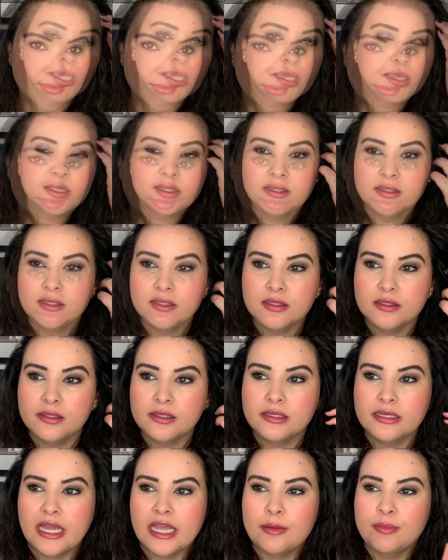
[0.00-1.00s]
This is
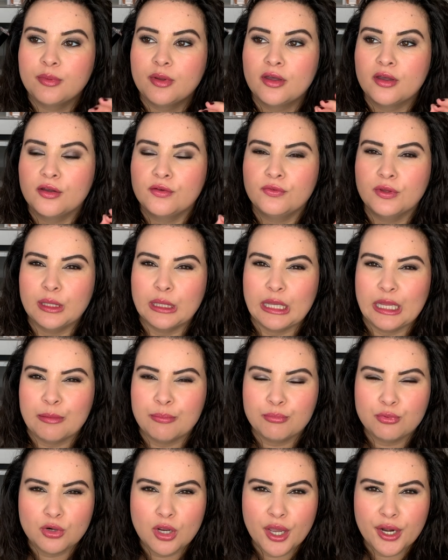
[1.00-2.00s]
the type of
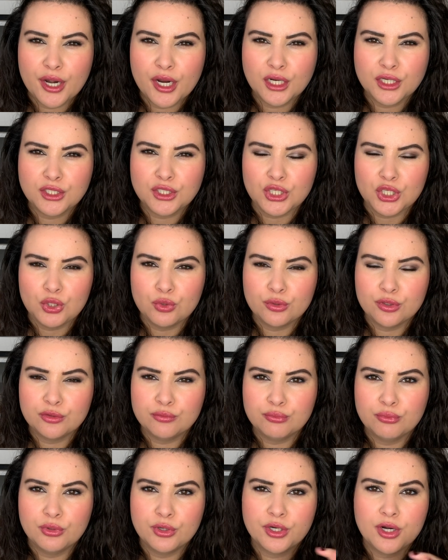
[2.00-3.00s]
lip product you can
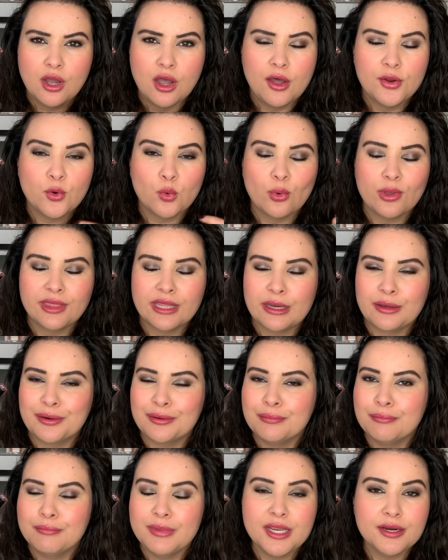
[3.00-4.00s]
put on without
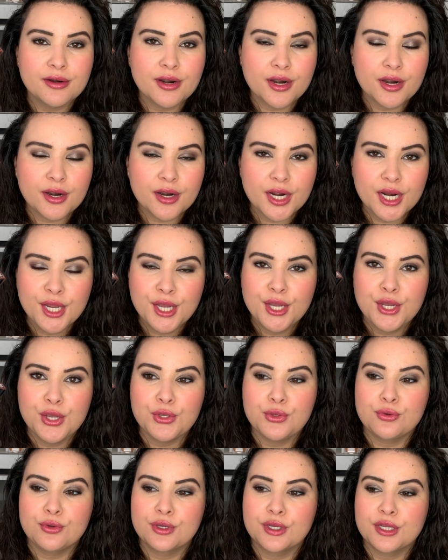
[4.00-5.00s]
a mirror.
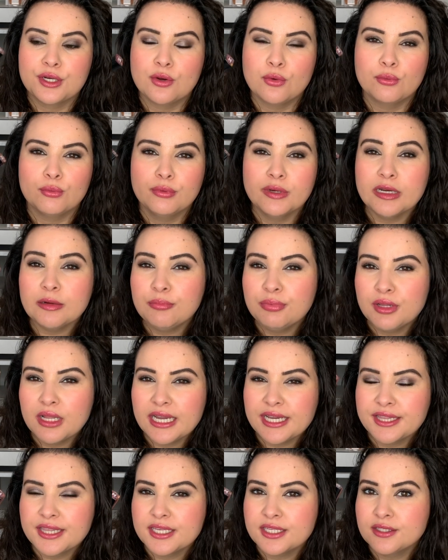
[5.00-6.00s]
You can
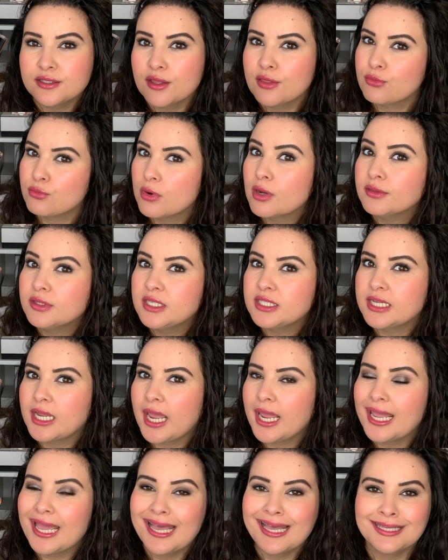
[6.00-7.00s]
reapply this throughout the
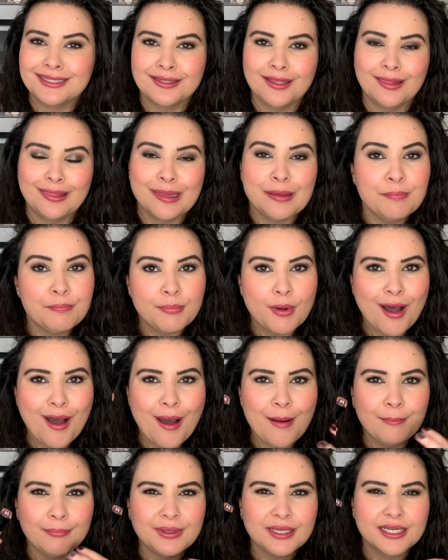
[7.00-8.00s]
day as a lip
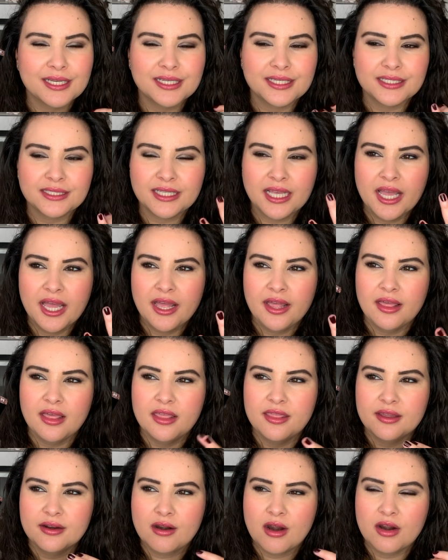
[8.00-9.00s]
balm because
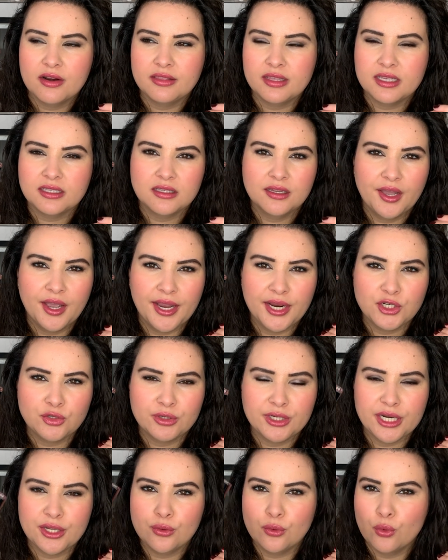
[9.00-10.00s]
there are these
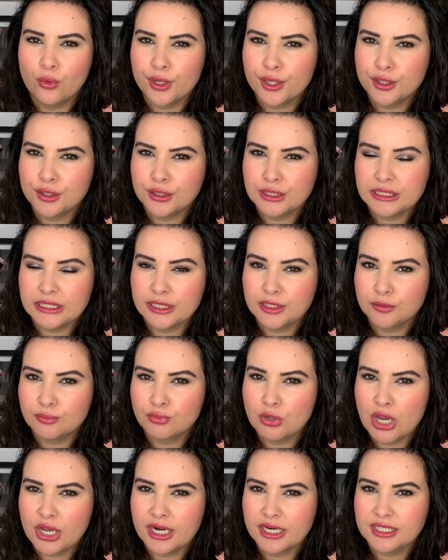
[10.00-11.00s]
hydrating oils in the
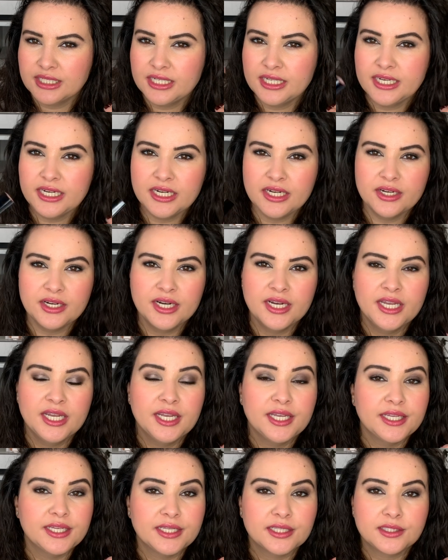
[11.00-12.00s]
product here.
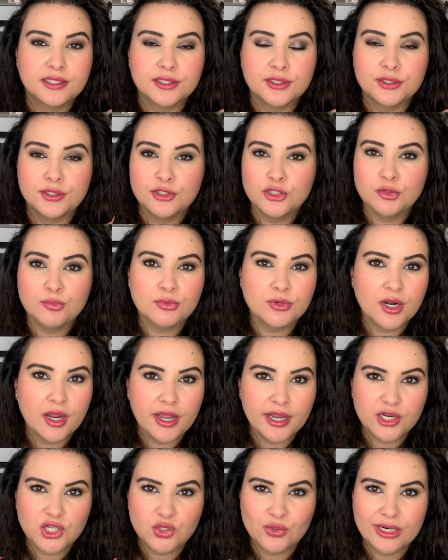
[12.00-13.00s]
It's super
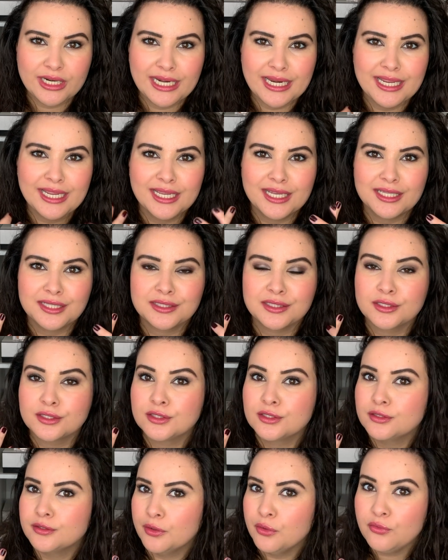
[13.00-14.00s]
hydrating. It's
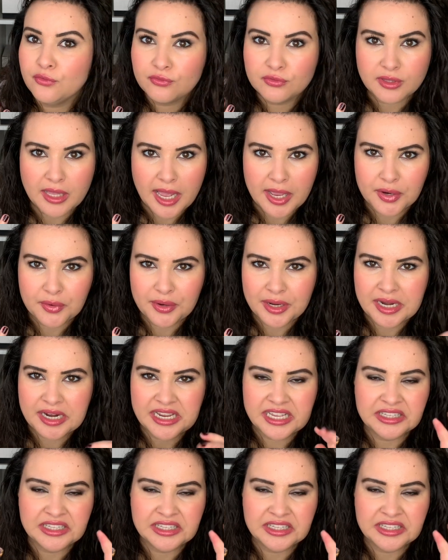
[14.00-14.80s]
so flattering.